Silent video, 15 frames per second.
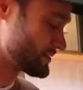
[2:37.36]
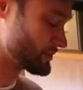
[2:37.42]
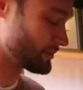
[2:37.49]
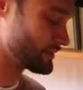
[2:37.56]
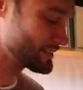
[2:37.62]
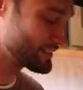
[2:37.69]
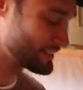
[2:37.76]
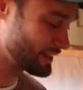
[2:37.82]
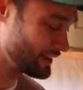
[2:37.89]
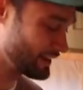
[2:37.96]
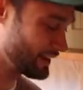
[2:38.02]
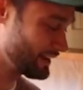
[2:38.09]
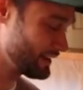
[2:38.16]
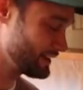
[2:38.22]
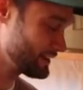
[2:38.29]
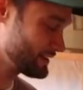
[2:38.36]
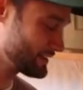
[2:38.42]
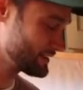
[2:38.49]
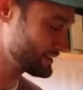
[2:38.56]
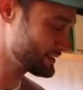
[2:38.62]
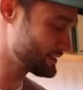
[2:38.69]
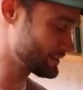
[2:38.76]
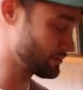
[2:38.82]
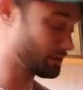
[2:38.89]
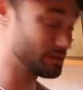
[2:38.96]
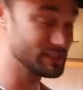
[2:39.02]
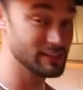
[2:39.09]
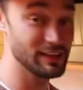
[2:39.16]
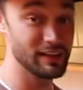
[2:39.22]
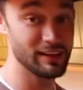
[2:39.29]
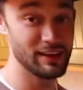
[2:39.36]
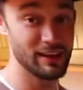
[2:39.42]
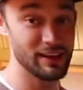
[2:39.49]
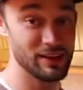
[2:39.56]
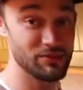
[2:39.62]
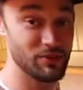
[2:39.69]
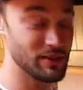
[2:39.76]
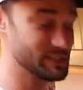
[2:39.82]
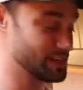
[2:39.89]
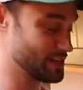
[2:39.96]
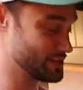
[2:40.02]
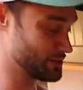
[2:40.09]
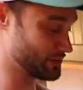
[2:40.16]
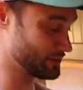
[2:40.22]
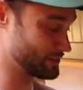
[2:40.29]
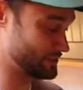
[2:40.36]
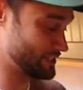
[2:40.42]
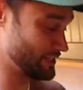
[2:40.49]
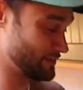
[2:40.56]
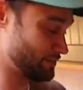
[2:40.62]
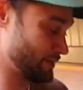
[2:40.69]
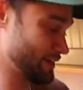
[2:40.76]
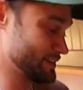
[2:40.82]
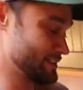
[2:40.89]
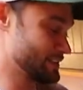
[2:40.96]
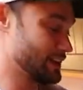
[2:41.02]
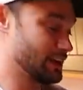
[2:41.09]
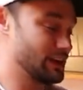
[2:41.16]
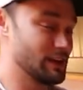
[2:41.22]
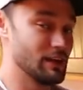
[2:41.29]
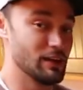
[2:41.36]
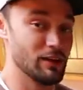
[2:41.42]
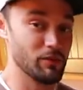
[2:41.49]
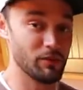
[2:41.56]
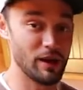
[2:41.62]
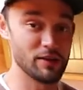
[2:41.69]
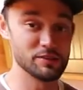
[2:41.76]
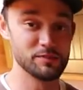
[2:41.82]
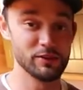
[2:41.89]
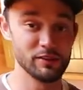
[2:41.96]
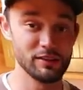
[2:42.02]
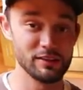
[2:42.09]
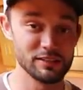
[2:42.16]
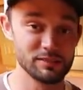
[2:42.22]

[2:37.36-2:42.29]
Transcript: So this sink is, once again, a residential deep bay sink. When I was building